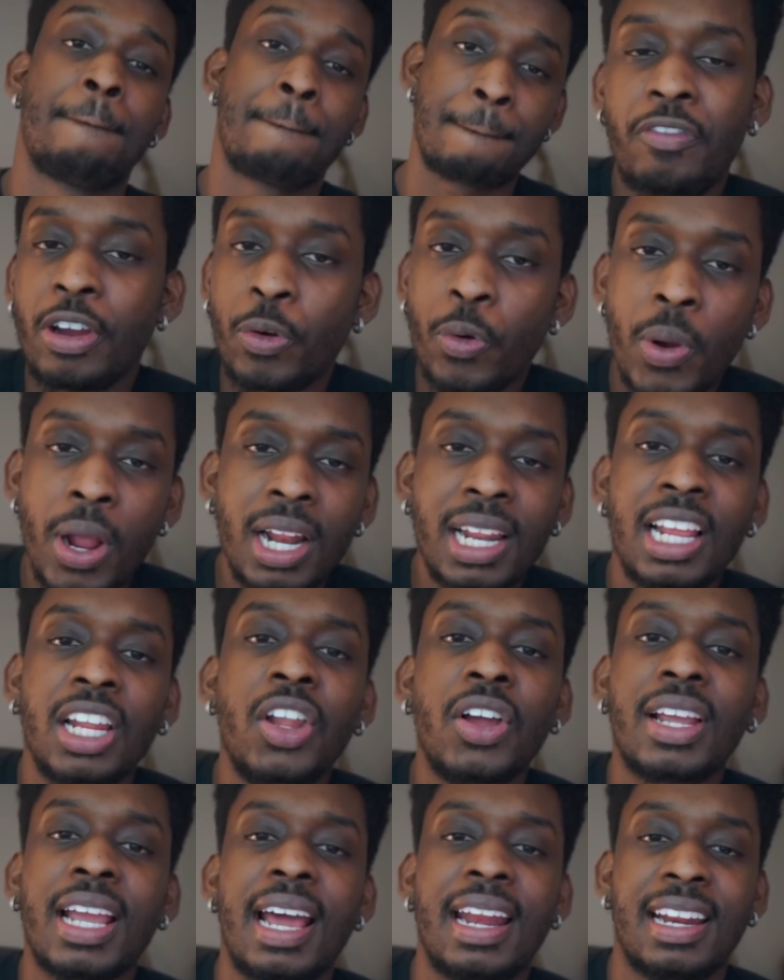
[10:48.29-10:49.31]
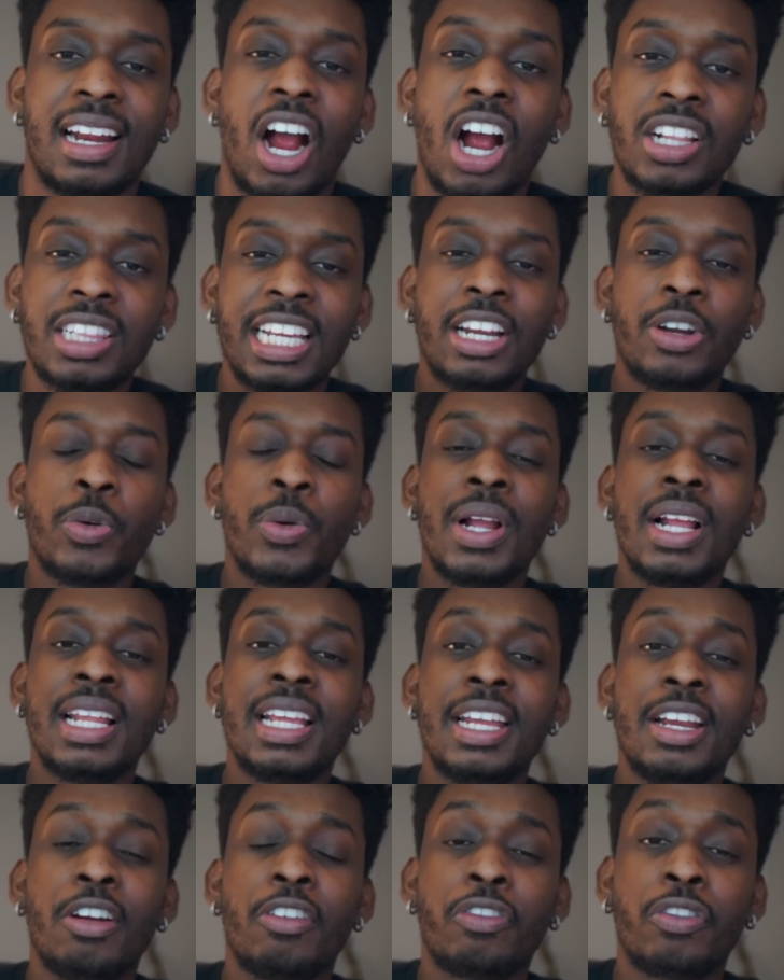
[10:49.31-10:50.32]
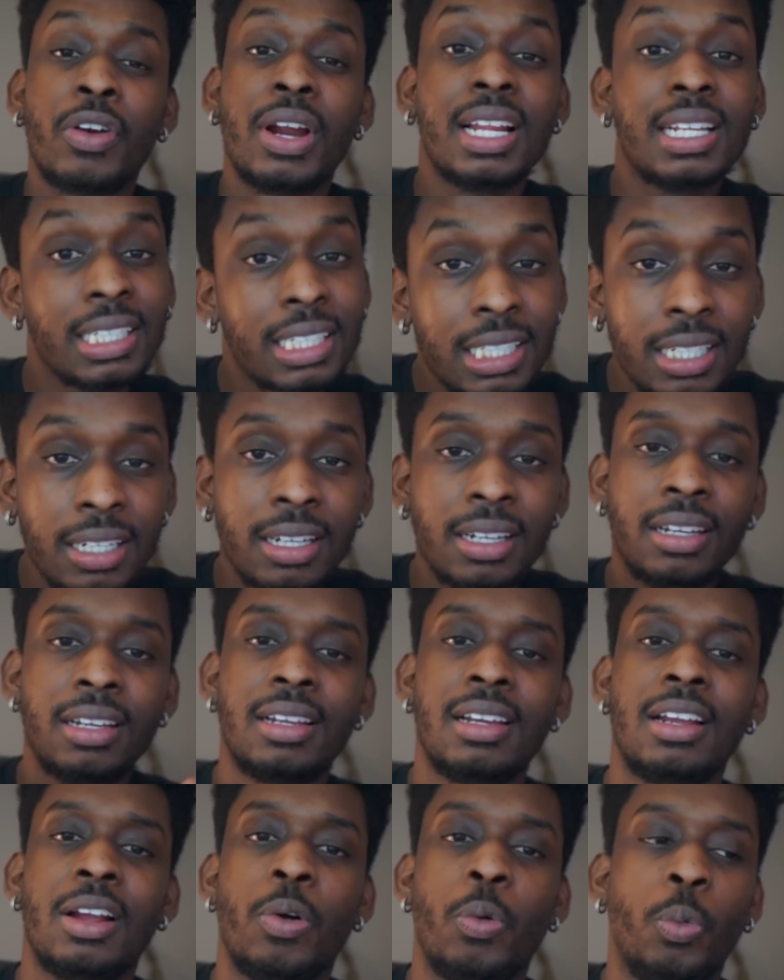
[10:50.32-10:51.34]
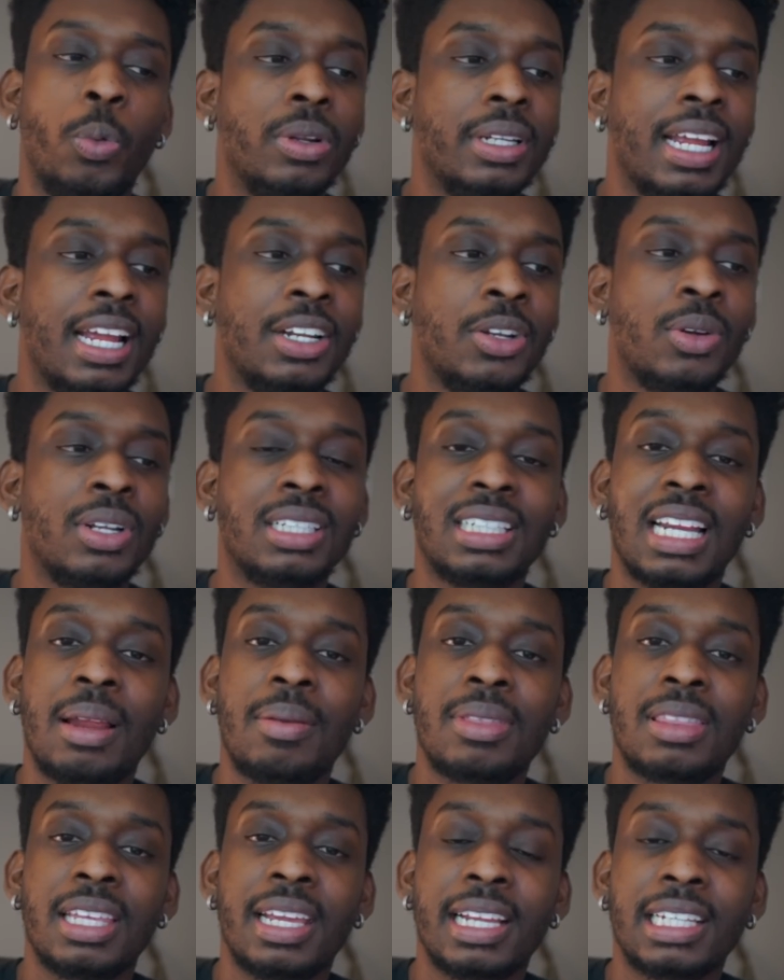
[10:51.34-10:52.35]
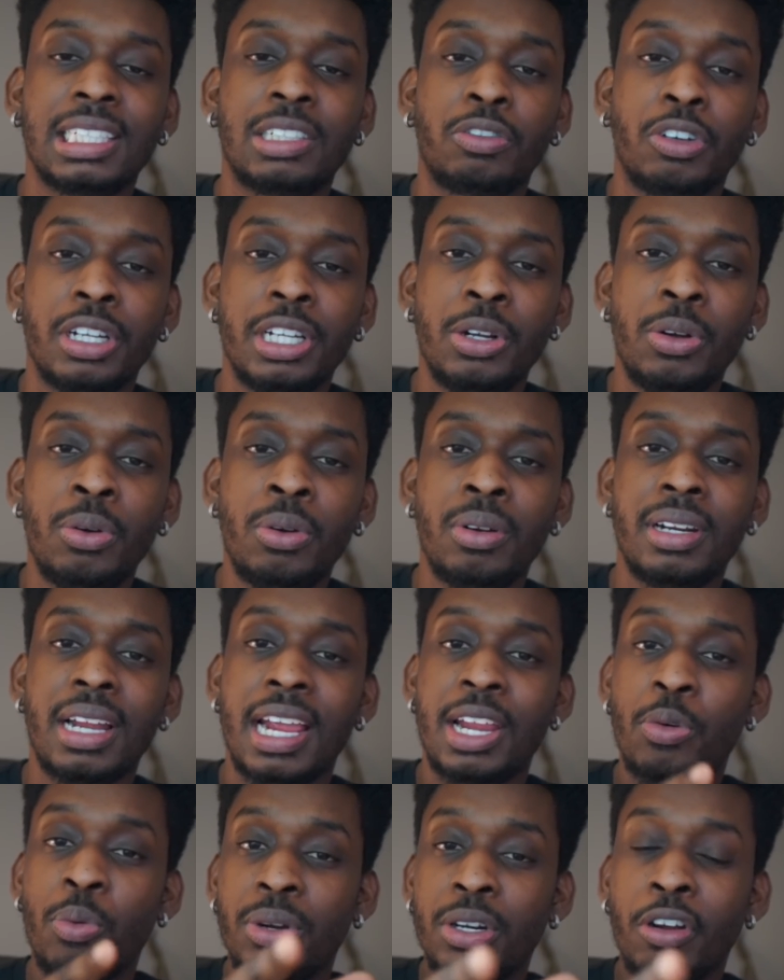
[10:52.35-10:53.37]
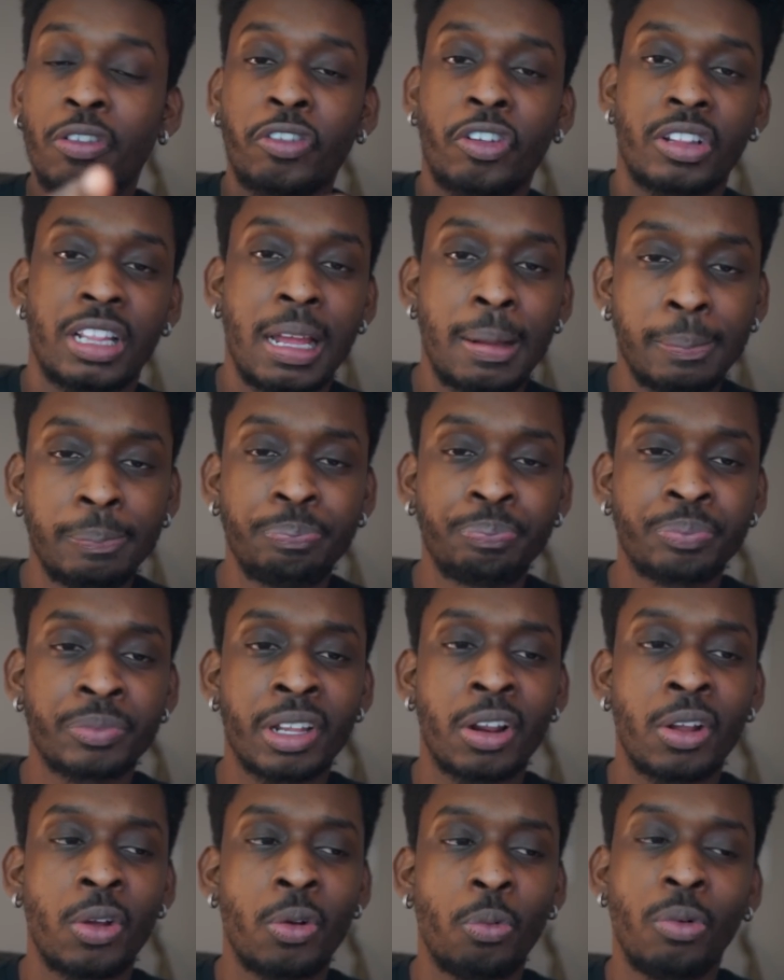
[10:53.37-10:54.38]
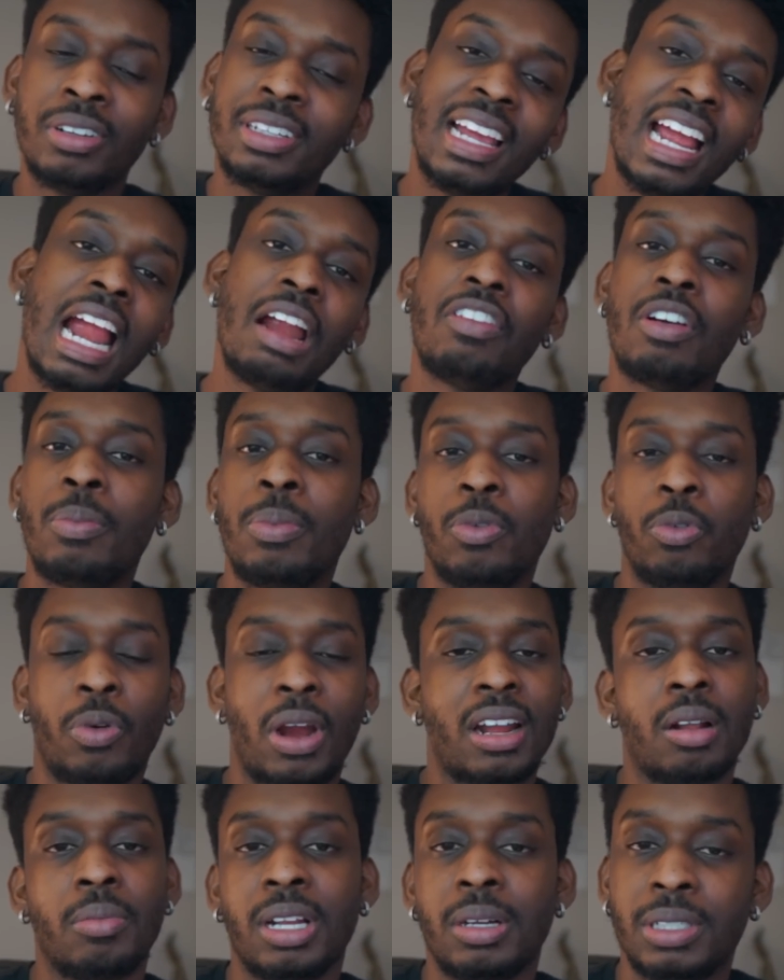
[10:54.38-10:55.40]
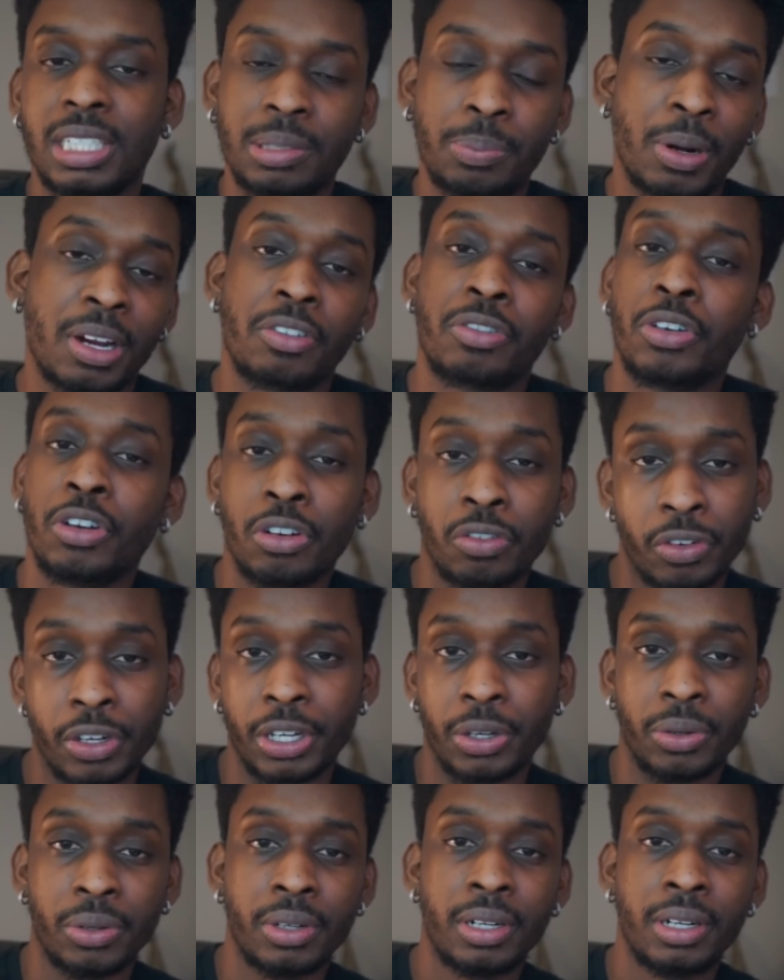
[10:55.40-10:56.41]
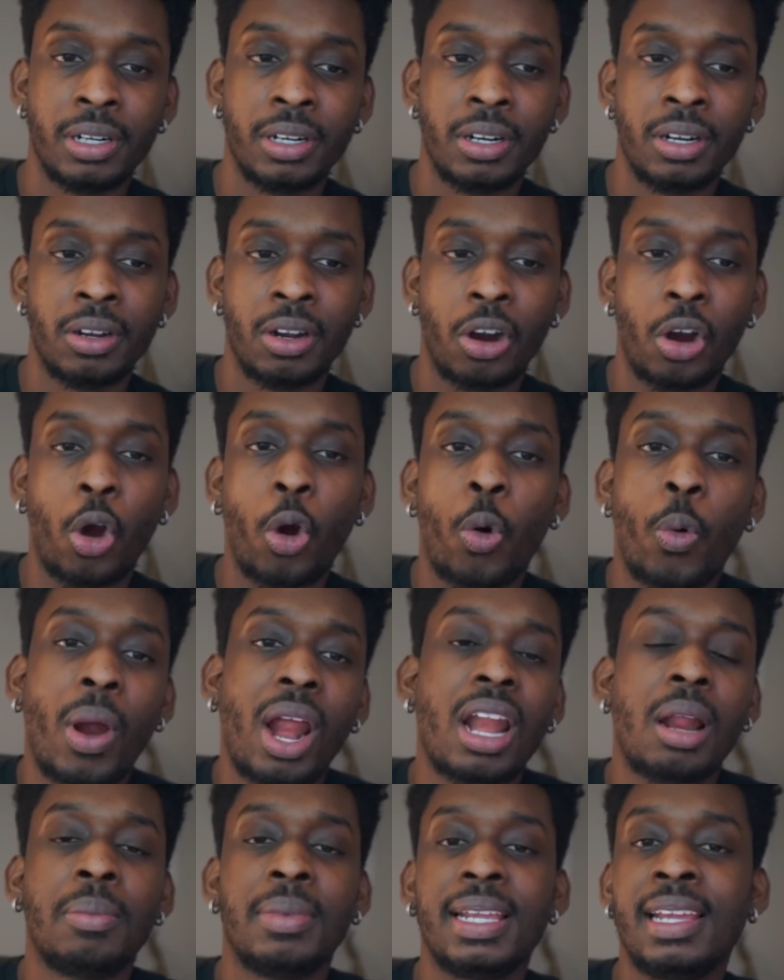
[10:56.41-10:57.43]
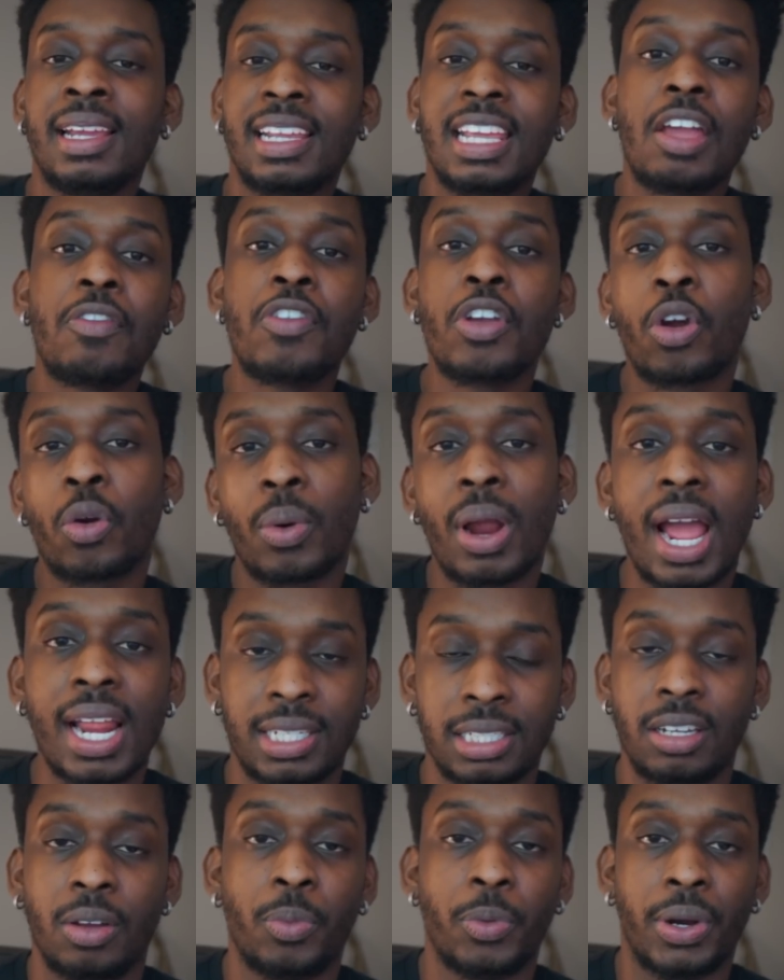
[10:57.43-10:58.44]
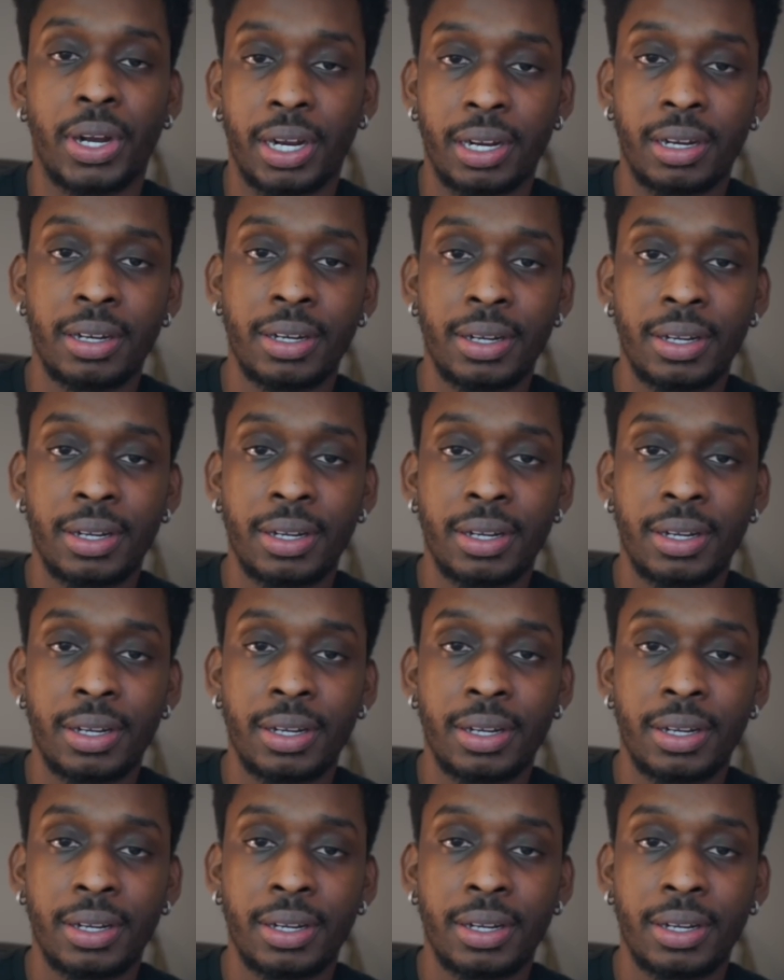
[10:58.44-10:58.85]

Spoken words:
If you really look at it, are they really your friends? Will they do the same things for you that you would do for them? Will they ever randomly just bring food for you? Or randomly give you a ride somewhere?